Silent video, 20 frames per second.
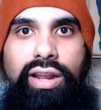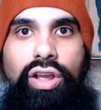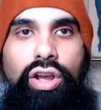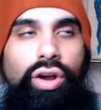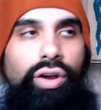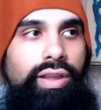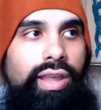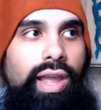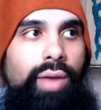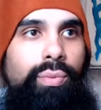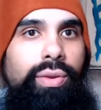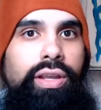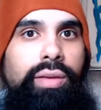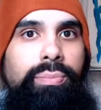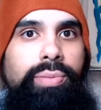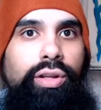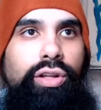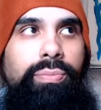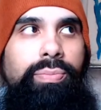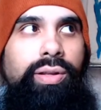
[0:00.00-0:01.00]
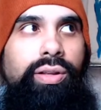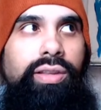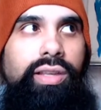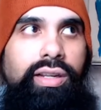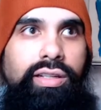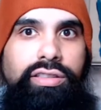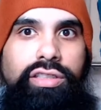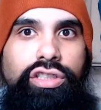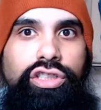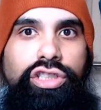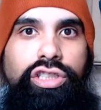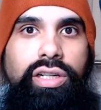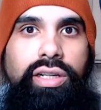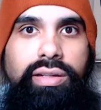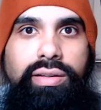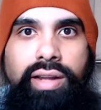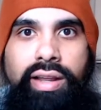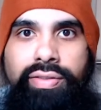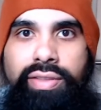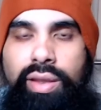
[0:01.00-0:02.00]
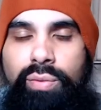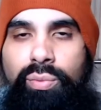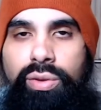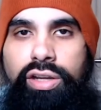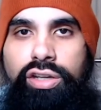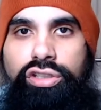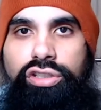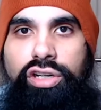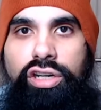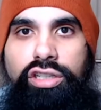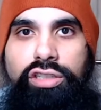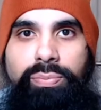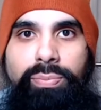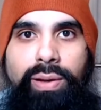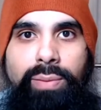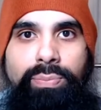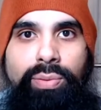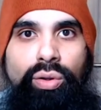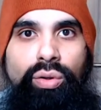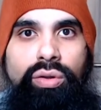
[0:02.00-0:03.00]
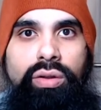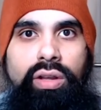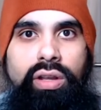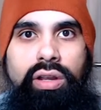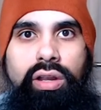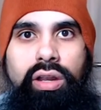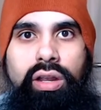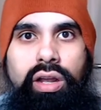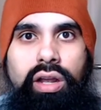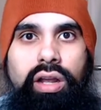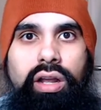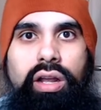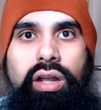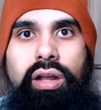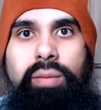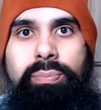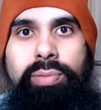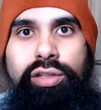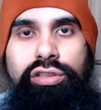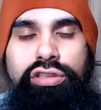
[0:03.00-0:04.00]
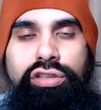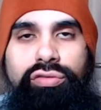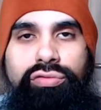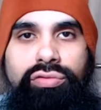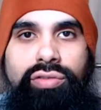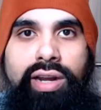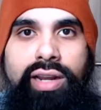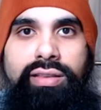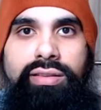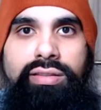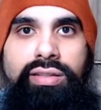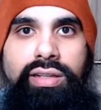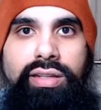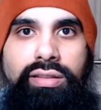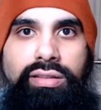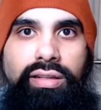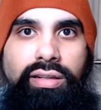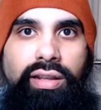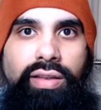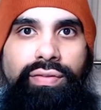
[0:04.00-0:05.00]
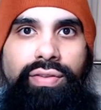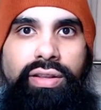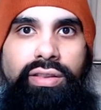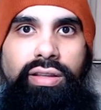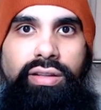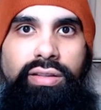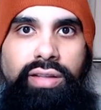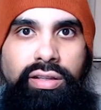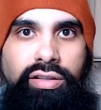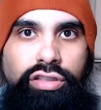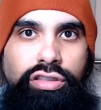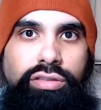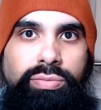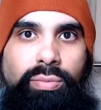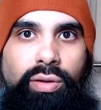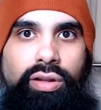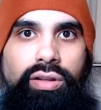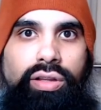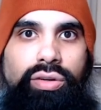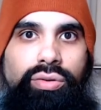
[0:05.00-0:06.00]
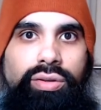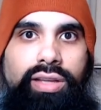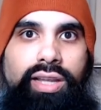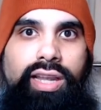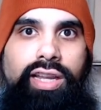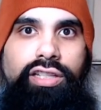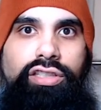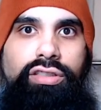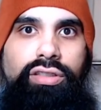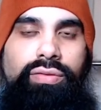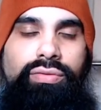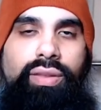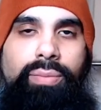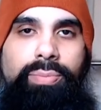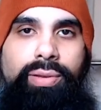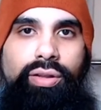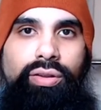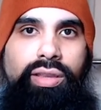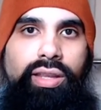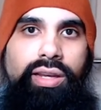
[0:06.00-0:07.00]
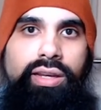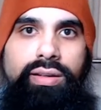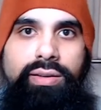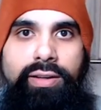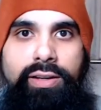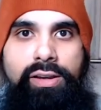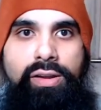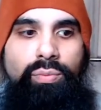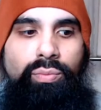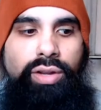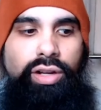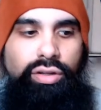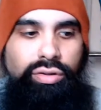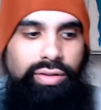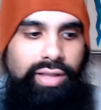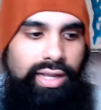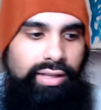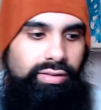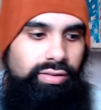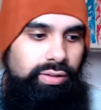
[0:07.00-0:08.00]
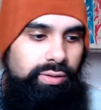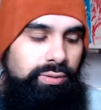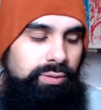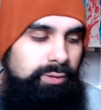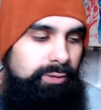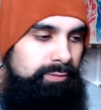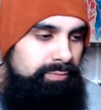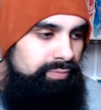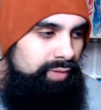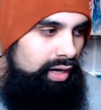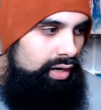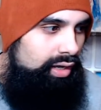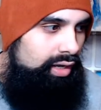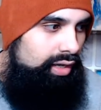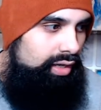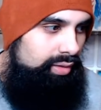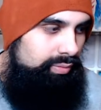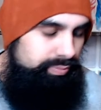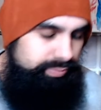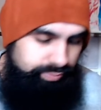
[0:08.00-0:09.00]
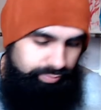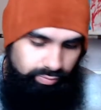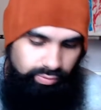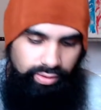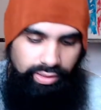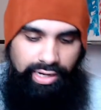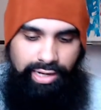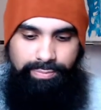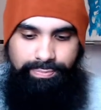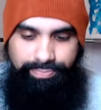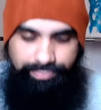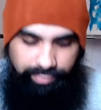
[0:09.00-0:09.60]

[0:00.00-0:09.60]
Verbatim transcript: Oh, yeah, we could build buildings and shit, and then we could charge people uh, a bunch of rent to live in the in the small little cage of the building. We could do that, too. Um, yeah.